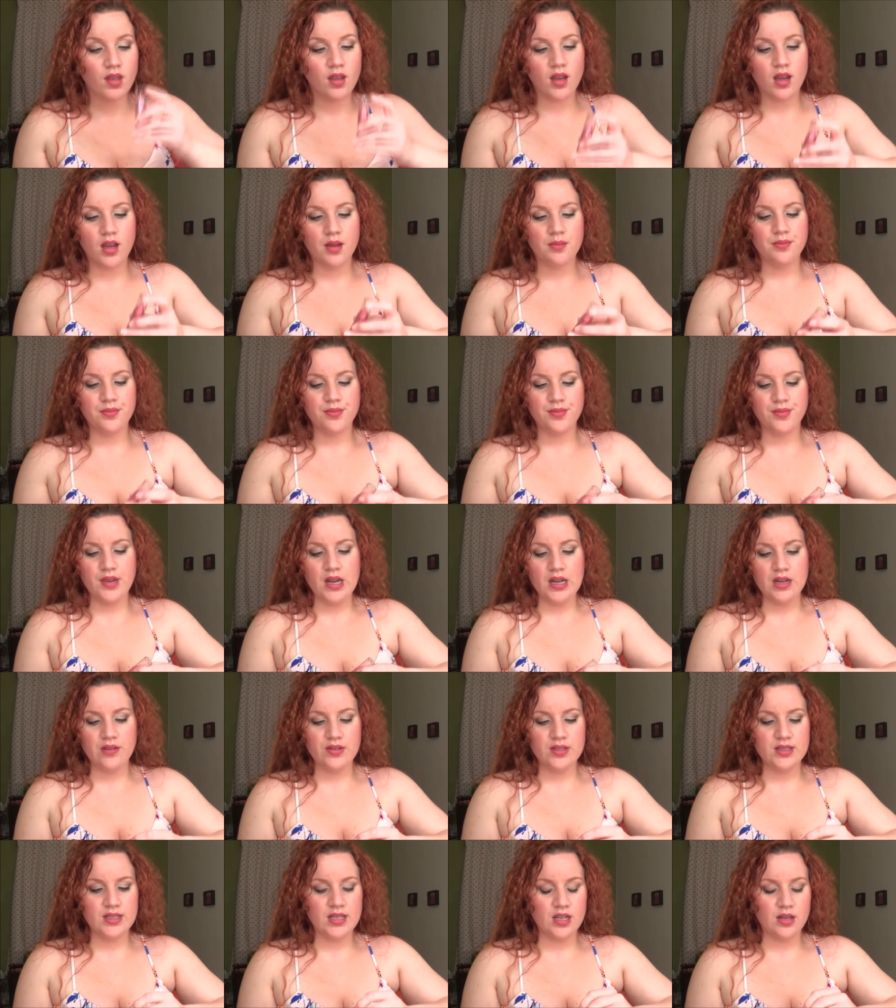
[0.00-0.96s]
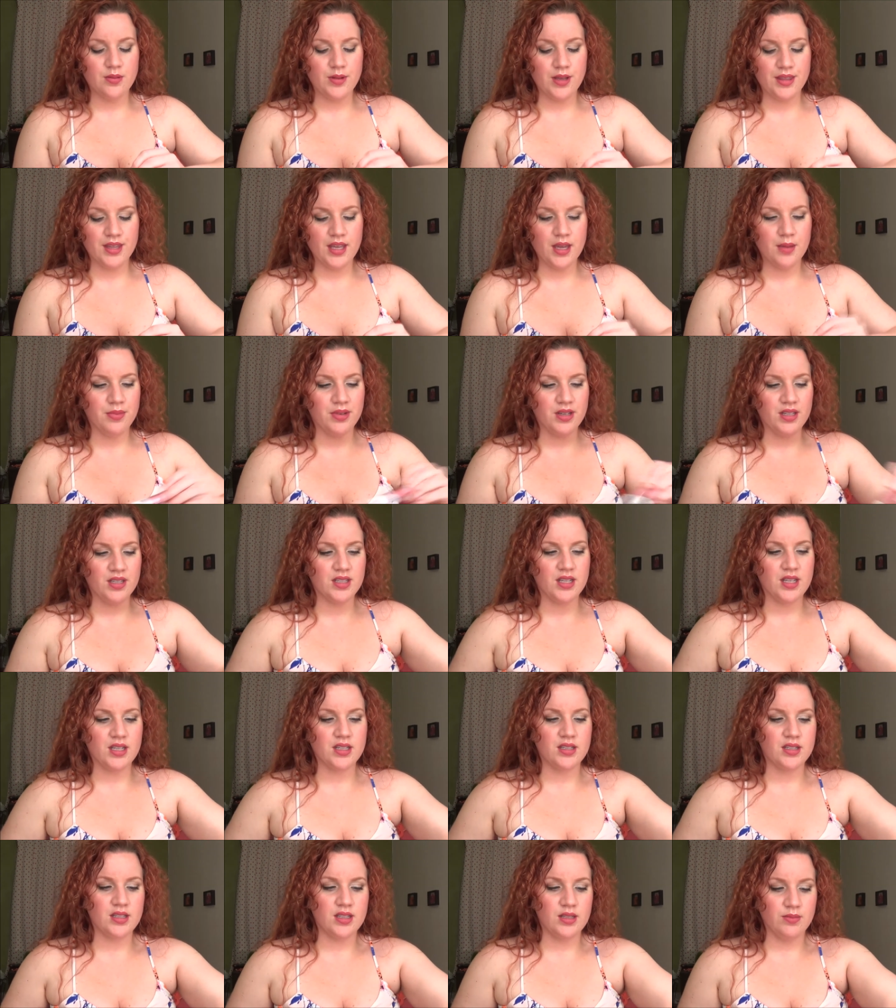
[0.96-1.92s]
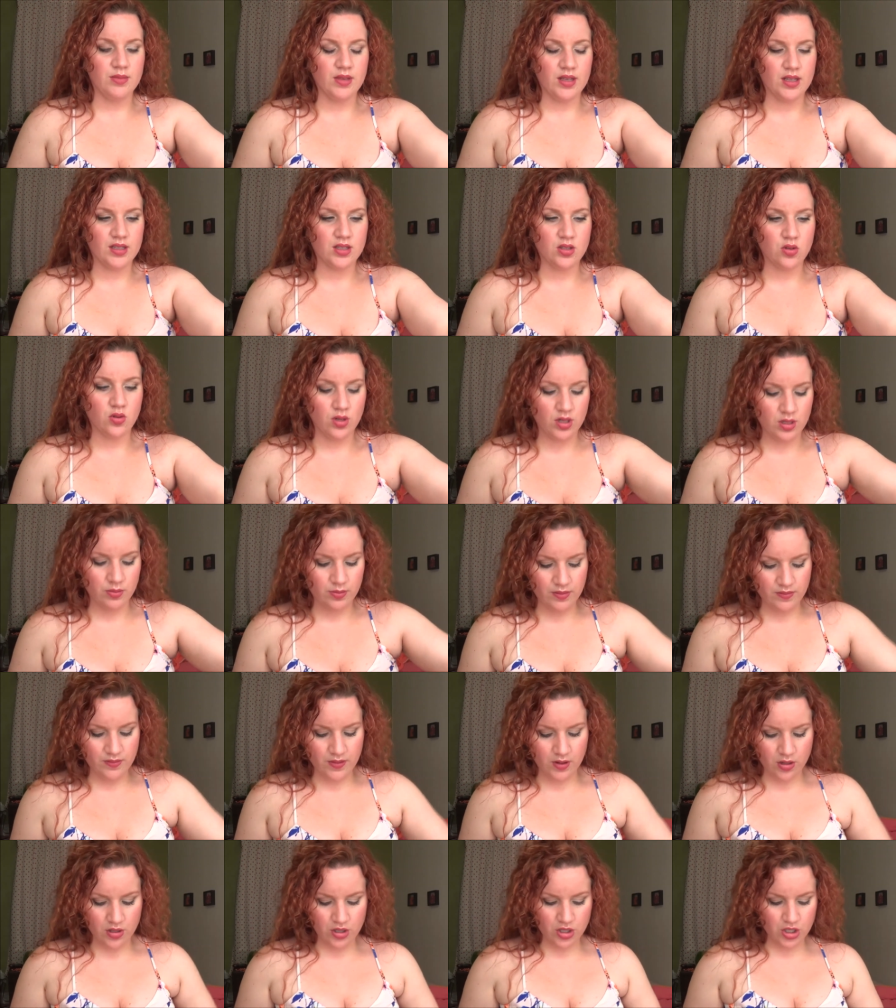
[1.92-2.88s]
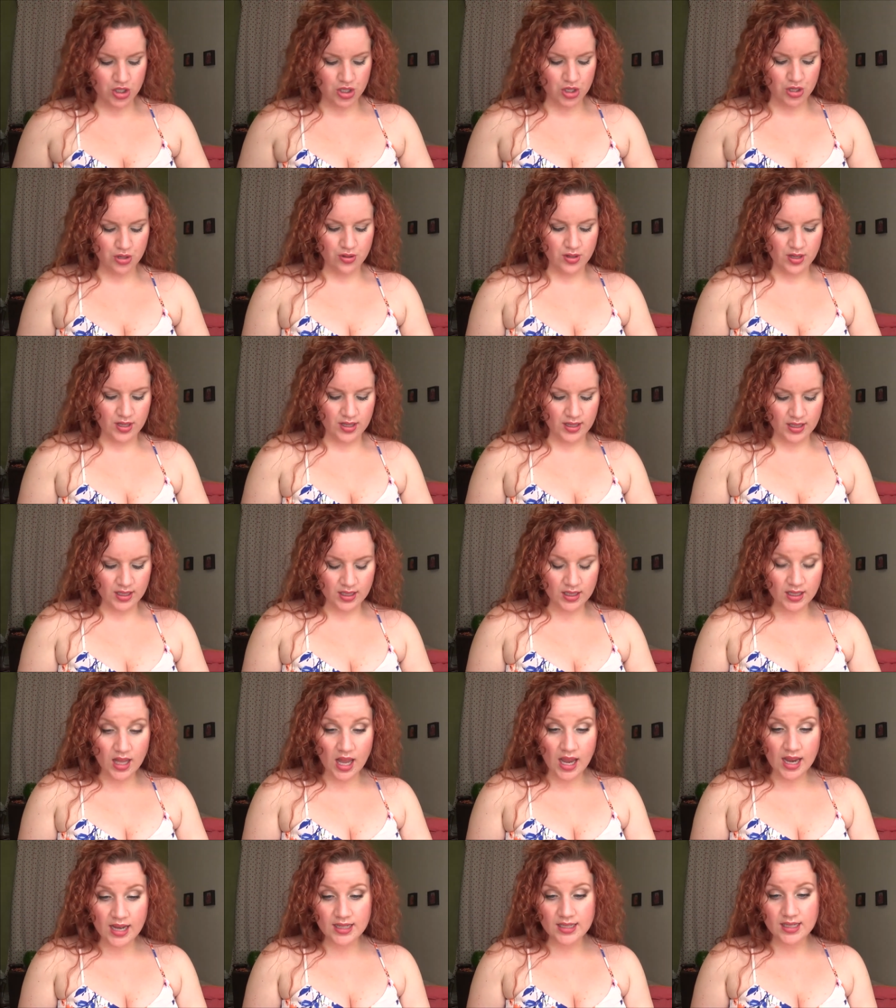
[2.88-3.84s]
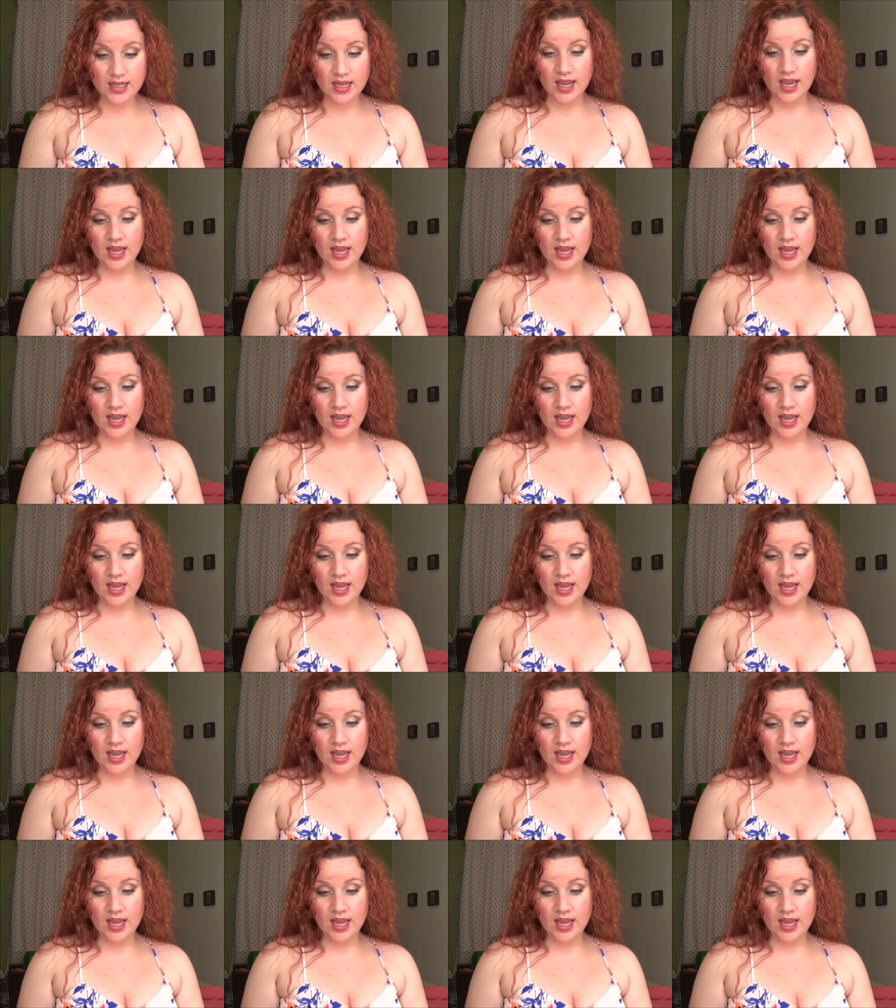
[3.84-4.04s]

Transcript: I'm kind of excited about that, but it does seem like it's going to be very sheer and light.